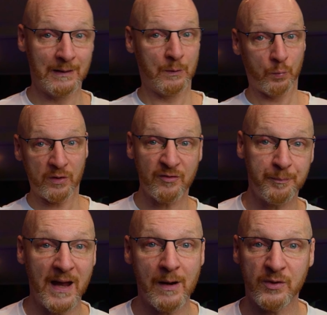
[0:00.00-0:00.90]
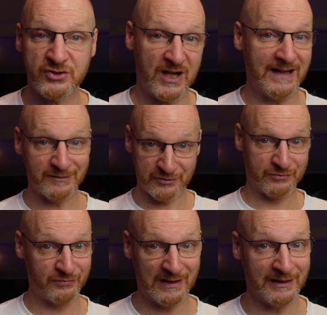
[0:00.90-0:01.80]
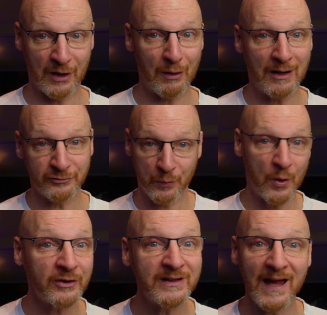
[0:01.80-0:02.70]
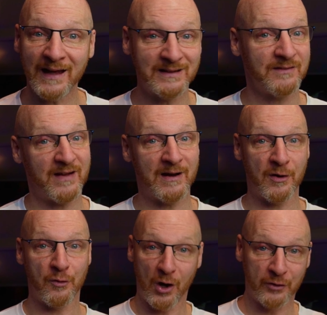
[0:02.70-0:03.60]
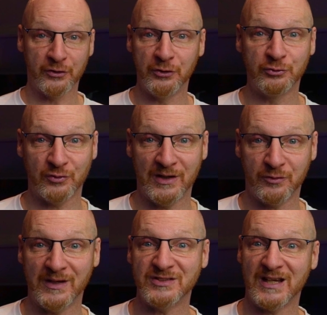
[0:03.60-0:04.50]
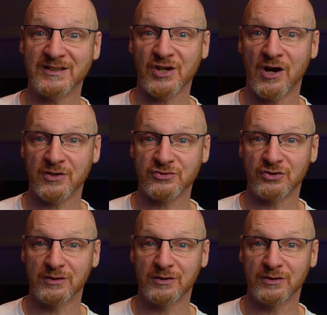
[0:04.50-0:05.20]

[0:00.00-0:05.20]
What if Pierre Waché doesn't really know how to work the active aero on the new 2026 cars?